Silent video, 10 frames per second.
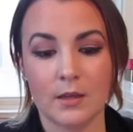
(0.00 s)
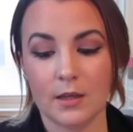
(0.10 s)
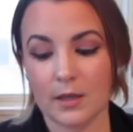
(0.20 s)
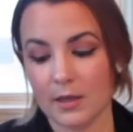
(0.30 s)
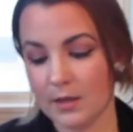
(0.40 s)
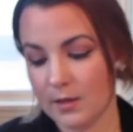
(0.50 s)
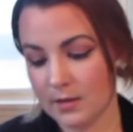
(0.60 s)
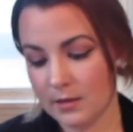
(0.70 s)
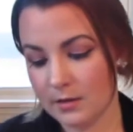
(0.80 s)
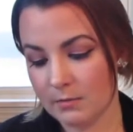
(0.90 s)

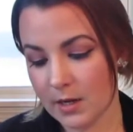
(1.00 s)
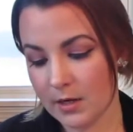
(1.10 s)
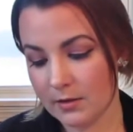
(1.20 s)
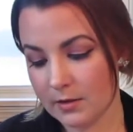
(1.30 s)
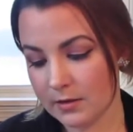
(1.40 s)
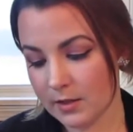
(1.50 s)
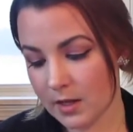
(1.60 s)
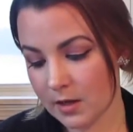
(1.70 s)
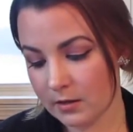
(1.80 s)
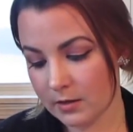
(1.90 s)
and mine are in the
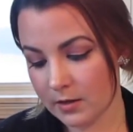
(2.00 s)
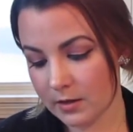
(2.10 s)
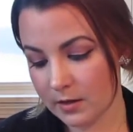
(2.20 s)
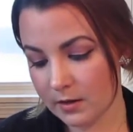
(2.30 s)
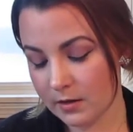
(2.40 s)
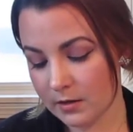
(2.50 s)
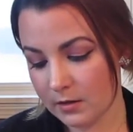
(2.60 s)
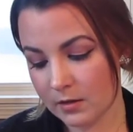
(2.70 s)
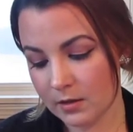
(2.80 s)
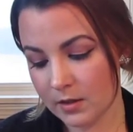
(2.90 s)
color
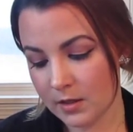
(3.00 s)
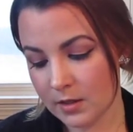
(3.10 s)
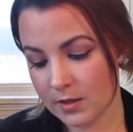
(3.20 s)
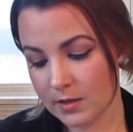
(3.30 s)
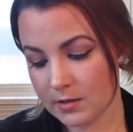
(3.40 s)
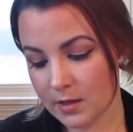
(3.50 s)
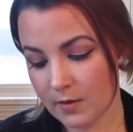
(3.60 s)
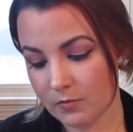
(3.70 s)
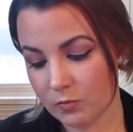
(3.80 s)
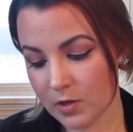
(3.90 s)
Soft